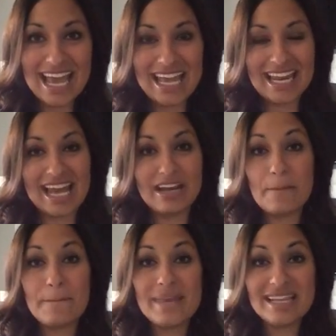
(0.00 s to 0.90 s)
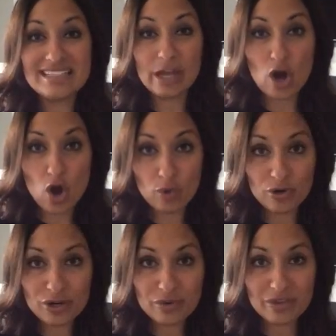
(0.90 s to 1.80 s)
It had an amazing
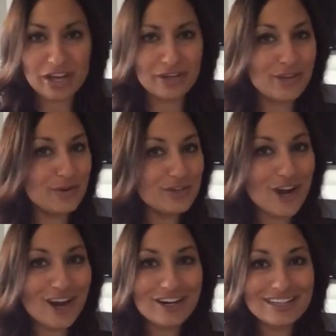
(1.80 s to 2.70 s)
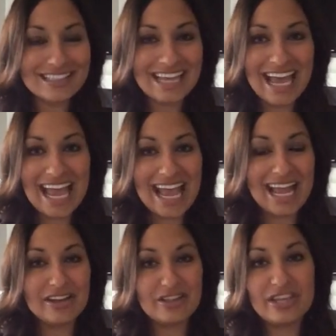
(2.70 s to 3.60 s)
owner with a huge heart
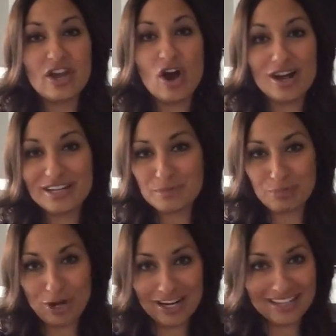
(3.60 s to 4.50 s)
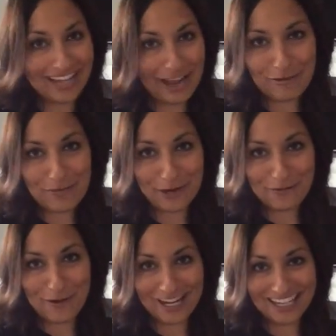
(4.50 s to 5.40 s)
and the hottest product that everybody
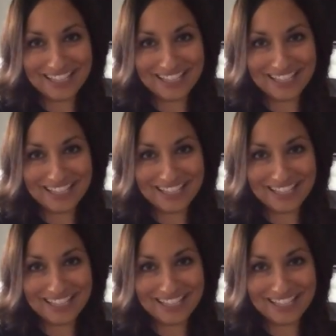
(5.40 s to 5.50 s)
wanted.